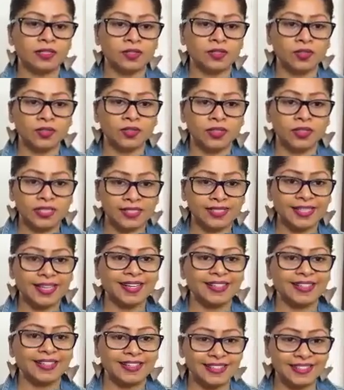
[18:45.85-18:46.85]
So there's
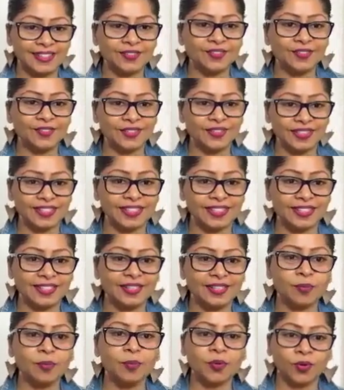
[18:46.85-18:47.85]
that difference
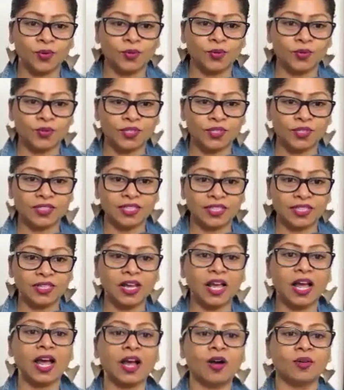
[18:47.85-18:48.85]
in approach in
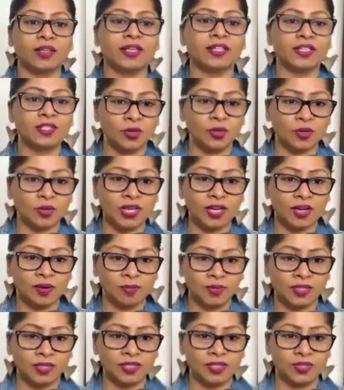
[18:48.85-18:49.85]
how they're showing
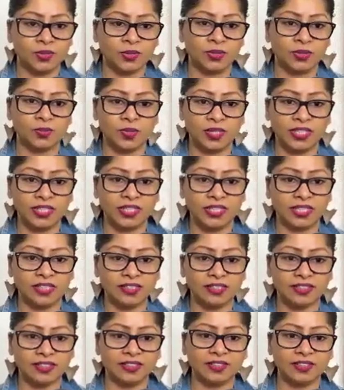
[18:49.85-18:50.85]
up in social media.